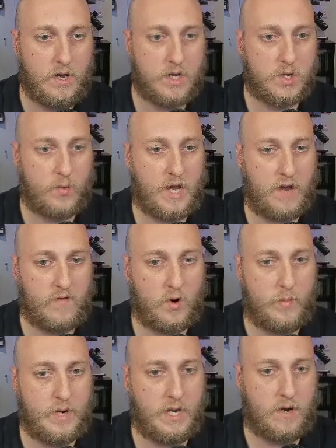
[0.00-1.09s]
So we have it
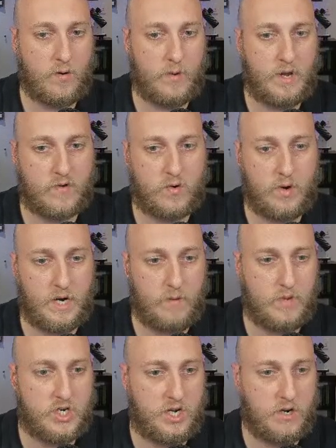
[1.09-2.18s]
open here. We have an
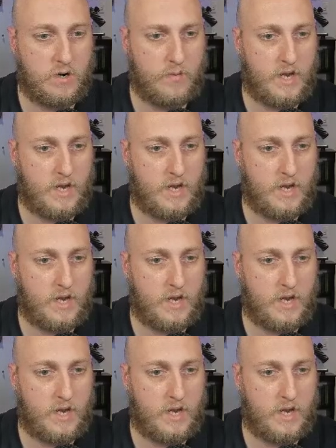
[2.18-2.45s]
image here.